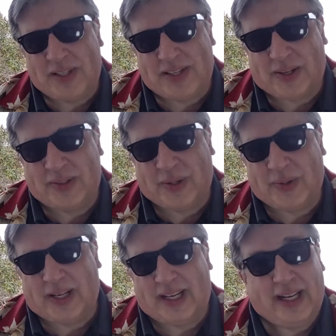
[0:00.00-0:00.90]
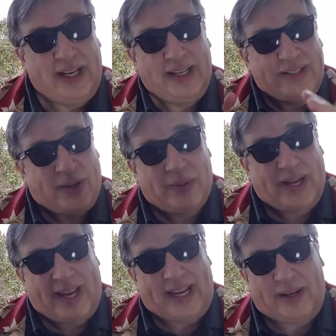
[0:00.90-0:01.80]
So, totally. So,
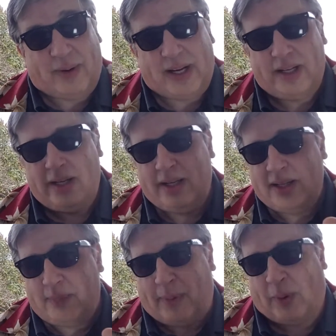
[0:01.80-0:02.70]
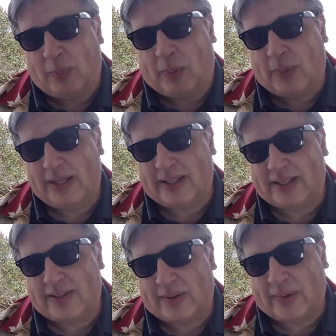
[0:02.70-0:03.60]
anyway, the whole point of
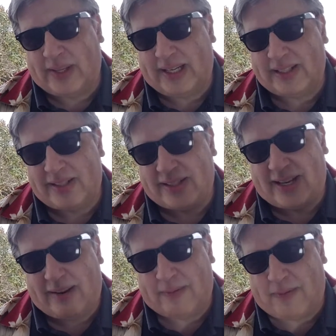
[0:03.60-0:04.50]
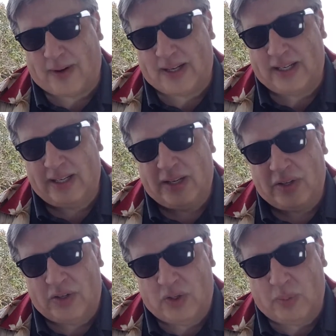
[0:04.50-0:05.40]
this whole thing is just to have fun,
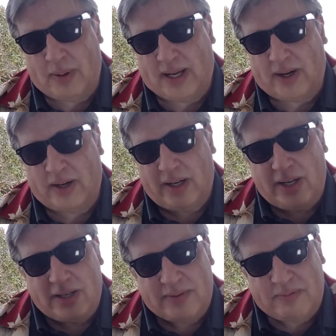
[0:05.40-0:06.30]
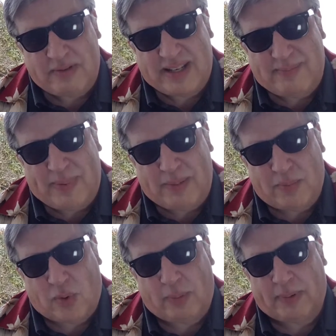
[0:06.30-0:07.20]
do better, be
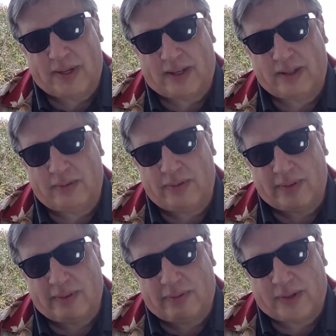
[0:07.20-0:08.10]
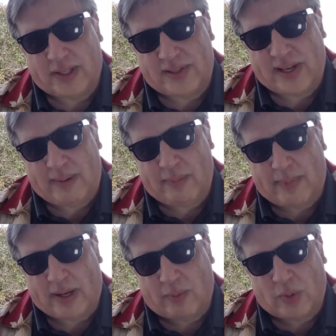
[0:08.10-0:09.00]
more productive for the same
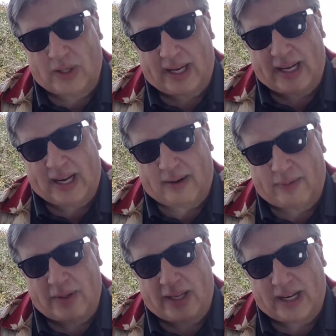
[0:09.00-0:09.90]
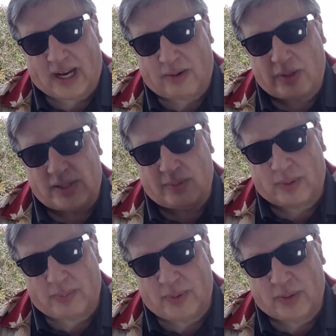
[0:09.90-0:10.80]
amount of work and effort and hours that
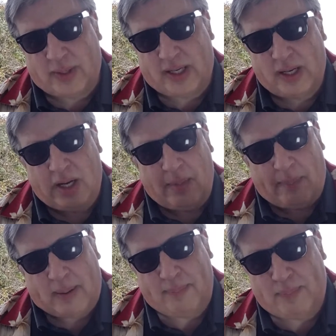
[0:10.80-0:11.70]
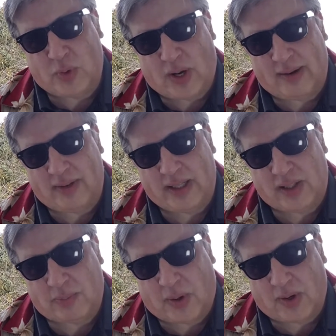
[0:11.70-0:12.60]
we're doing by driving
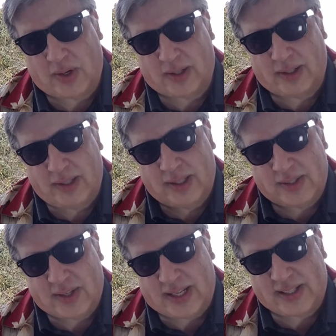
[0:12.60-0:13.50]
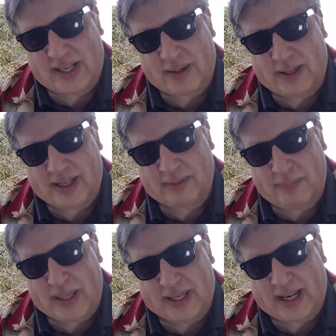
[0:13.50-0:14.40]
smarter. So that's kind
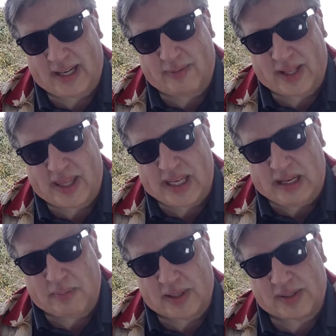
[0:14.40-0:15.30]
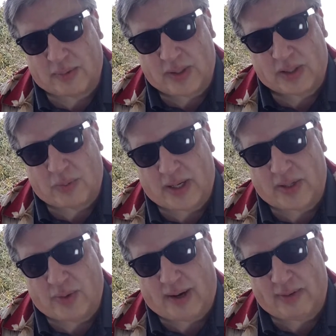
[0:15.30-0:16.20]
of a theme, is we just
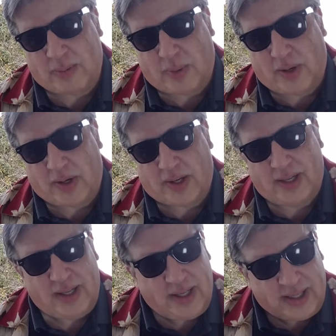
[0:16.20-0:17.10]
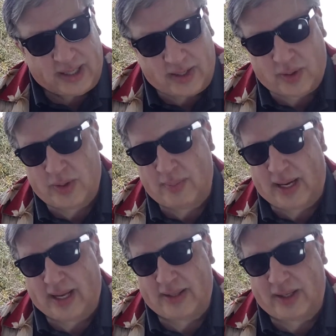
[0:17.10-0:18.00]
want to drive smarter. You know the
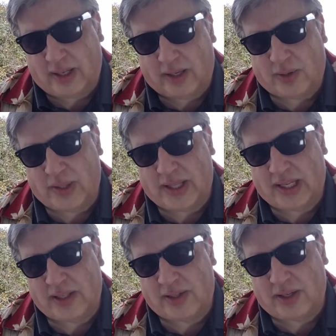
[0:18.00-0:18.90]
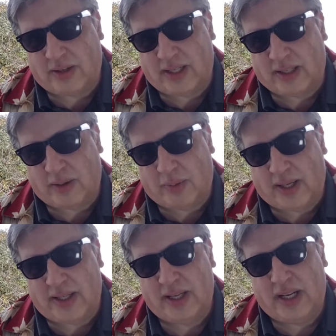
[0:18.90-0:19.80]
math, you know the things that you're dealing
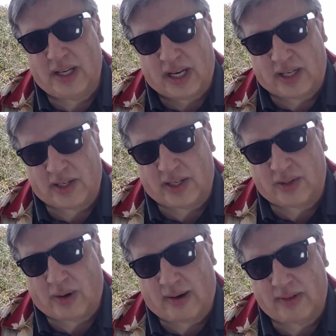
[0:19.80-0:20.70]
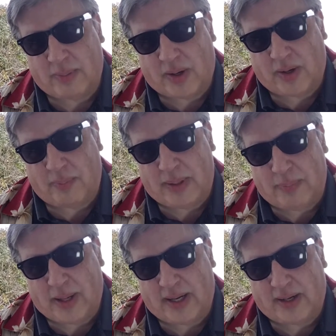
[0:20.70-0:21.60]
with, and you can drive smarter, be
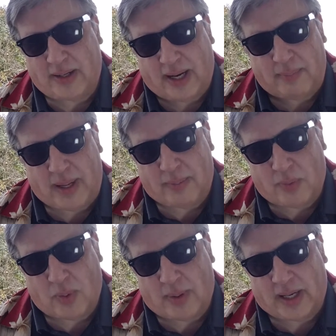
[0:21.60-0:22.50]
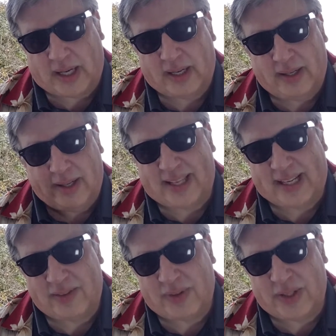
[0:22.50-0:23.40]
better, and make more money.
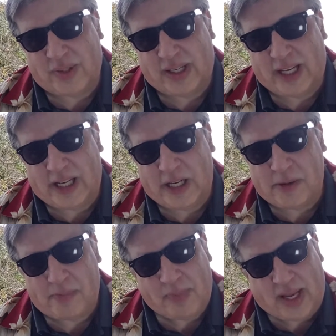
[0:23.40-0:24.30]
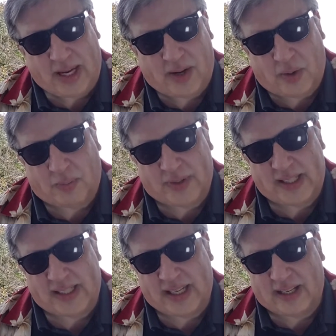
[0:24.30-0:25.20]
Thanks for tuning in, and I'll hopefully
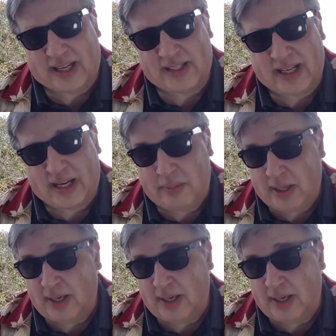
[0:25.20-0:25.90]
see you next time.